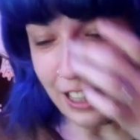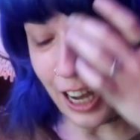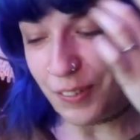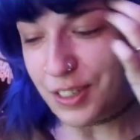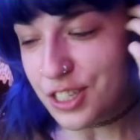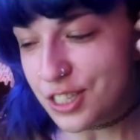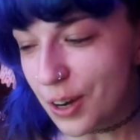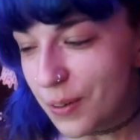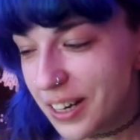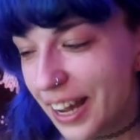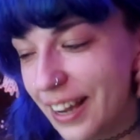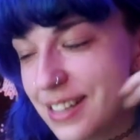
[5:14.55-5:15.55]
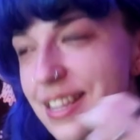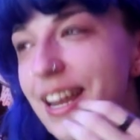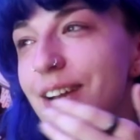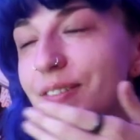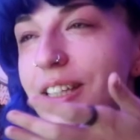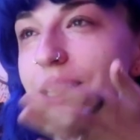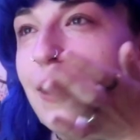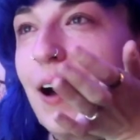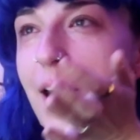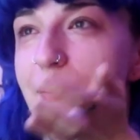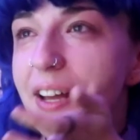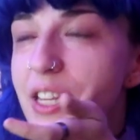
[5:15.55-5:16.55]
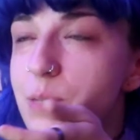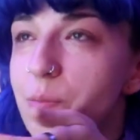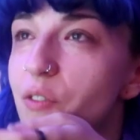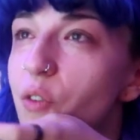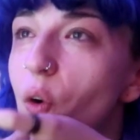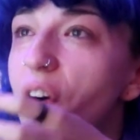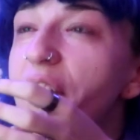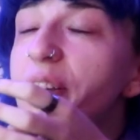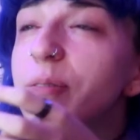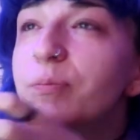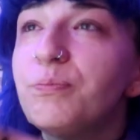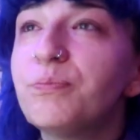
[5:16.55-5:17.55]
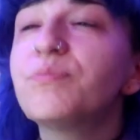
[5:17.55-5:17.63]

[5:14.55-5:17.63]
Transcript: That was so nice. And I read the comments before